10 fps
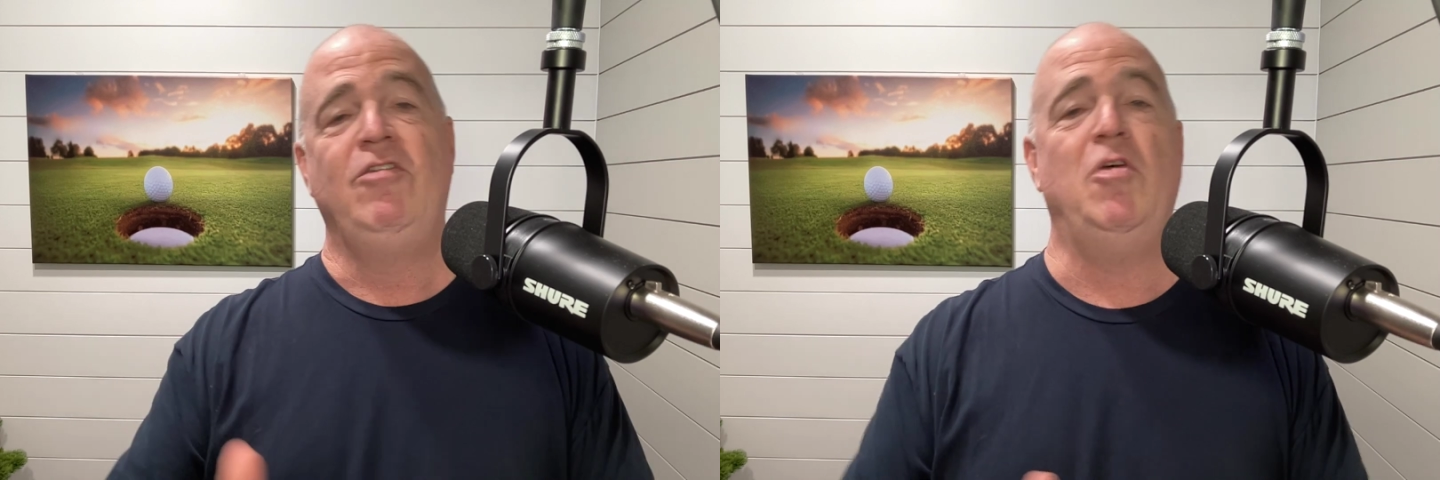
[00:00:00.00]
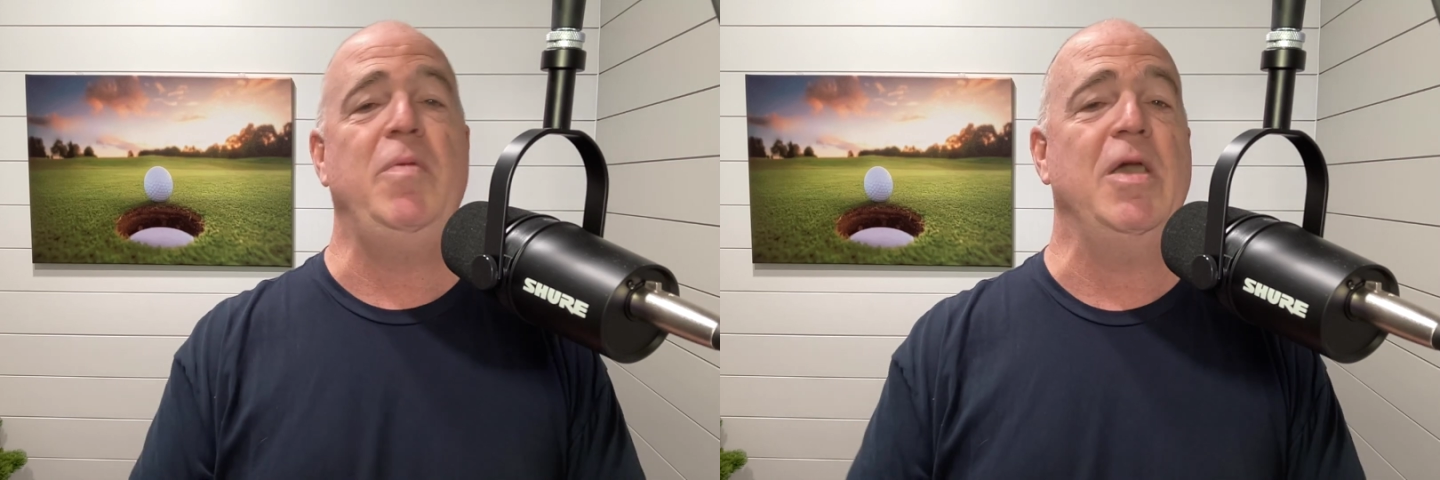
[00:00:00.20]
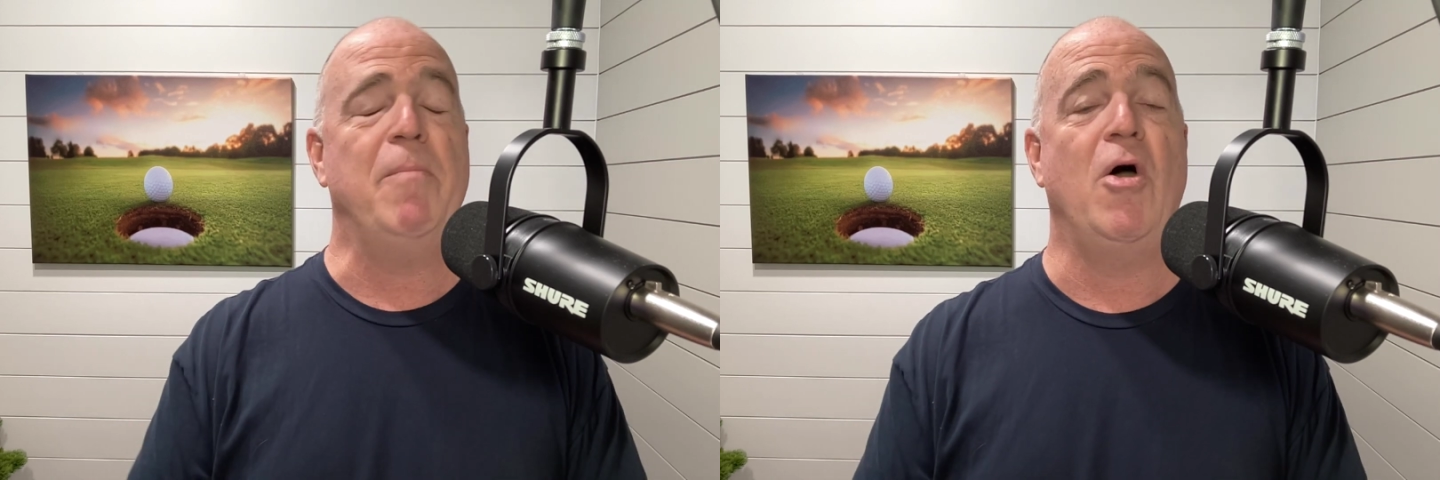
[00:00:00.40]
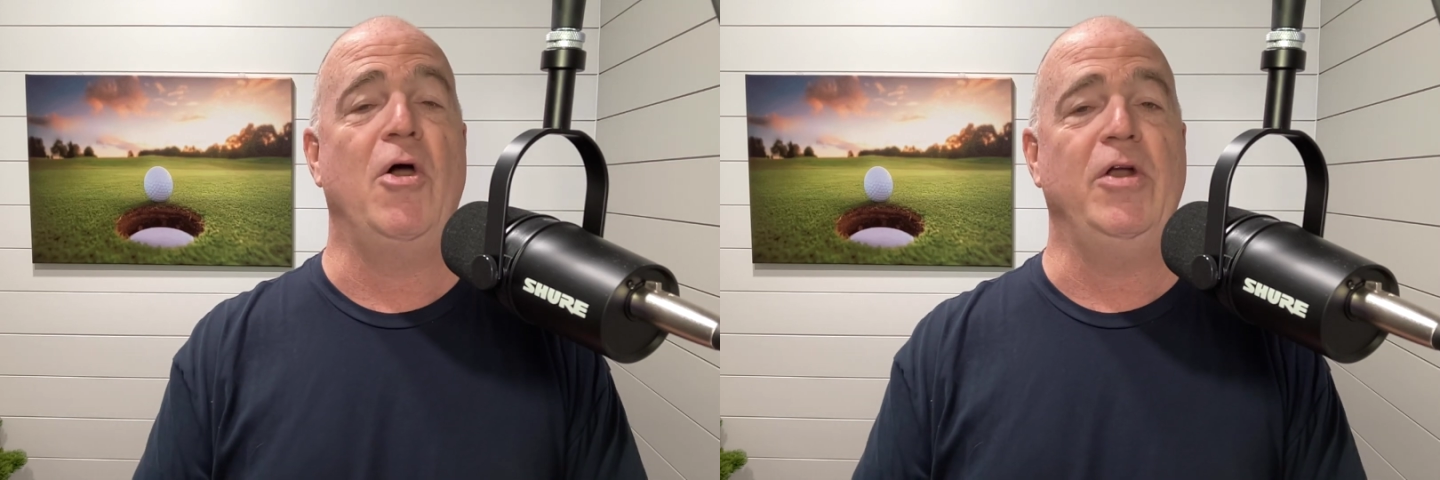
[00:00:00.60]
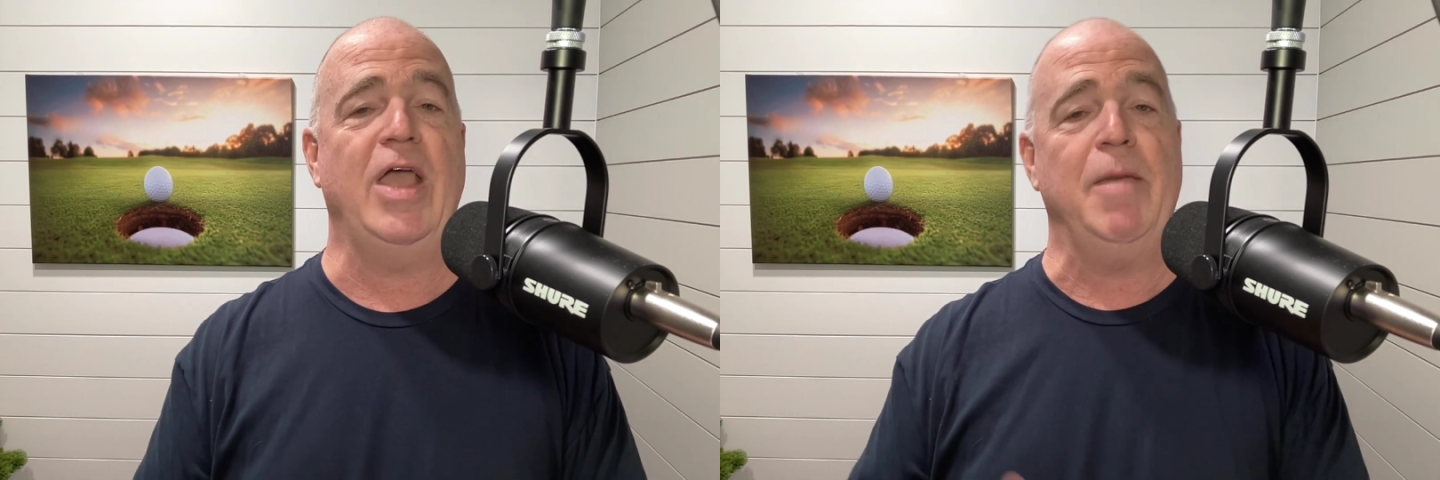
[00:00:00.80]
to be a
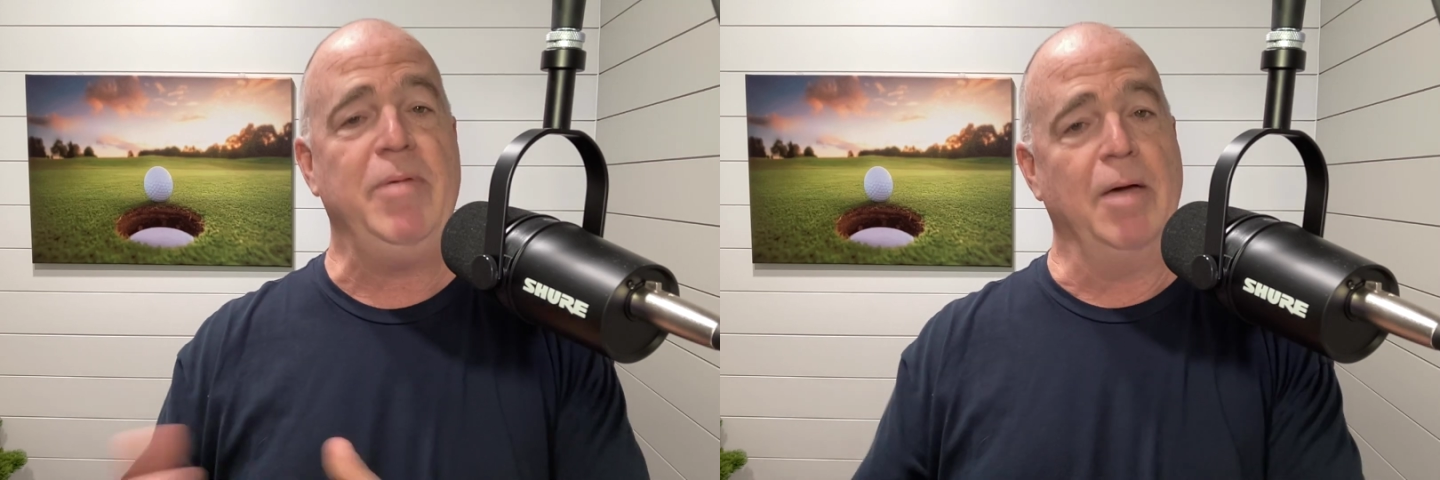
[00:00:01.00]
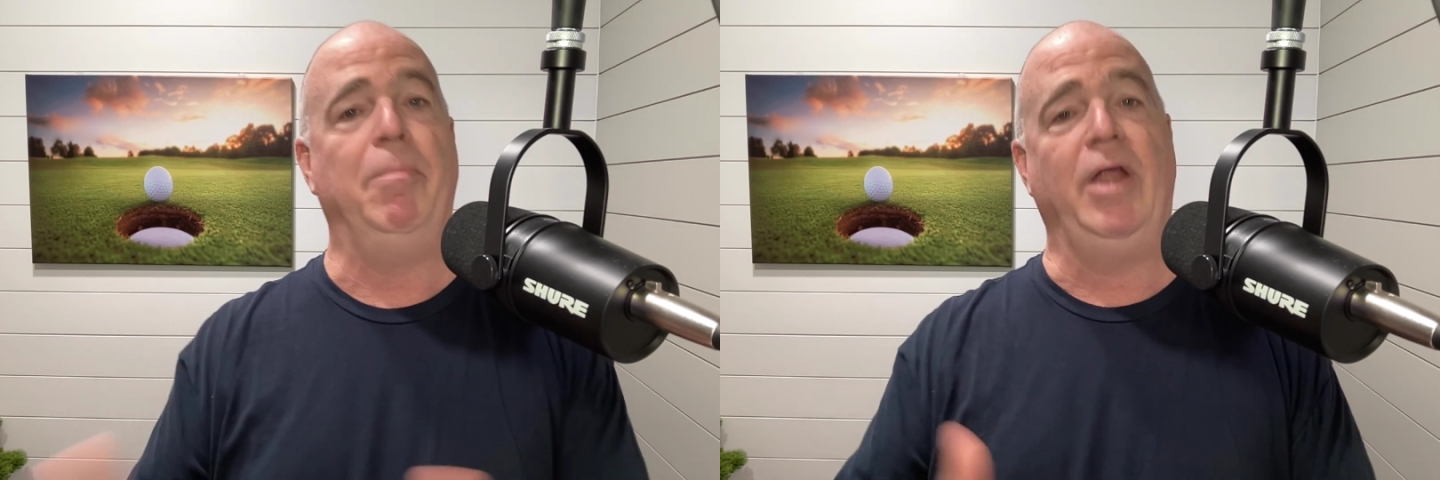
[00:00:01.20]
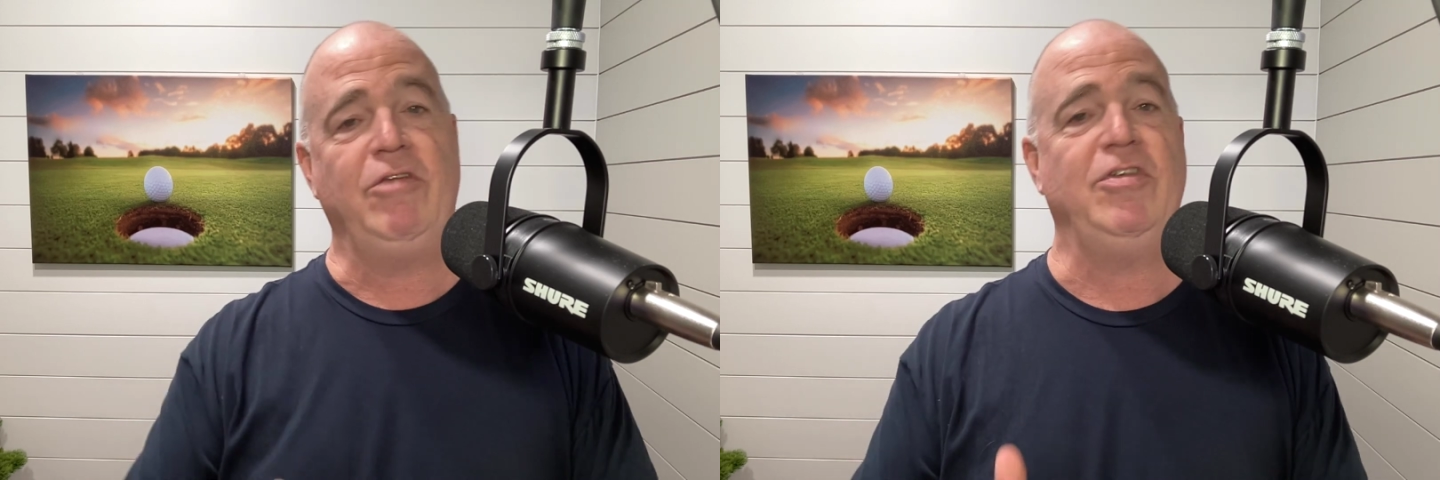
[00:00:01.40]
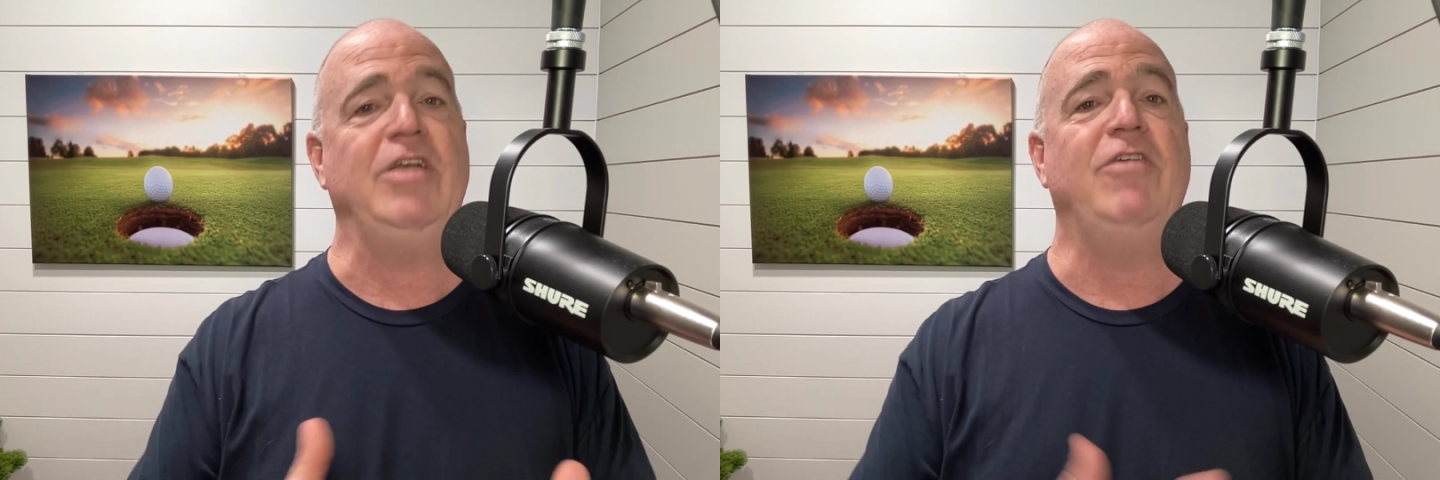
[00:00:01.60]
part and be a blessing